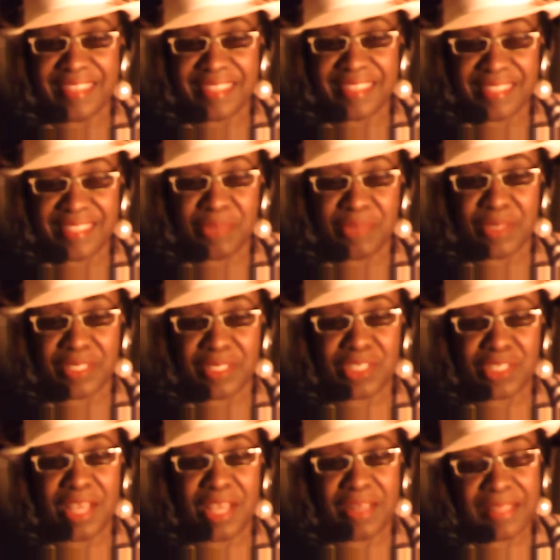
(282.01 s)
because he was a
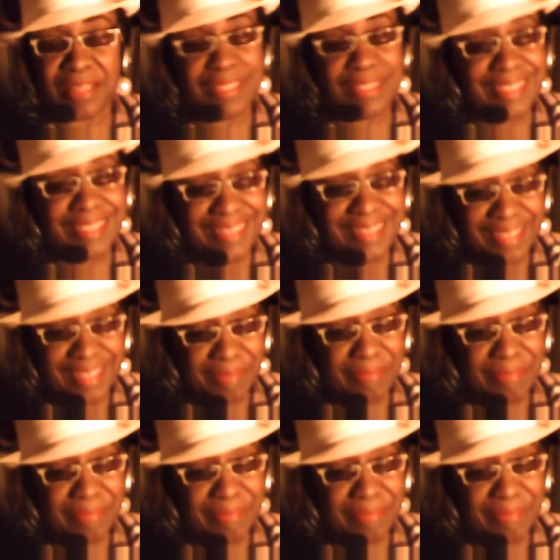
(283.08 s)
child at the time.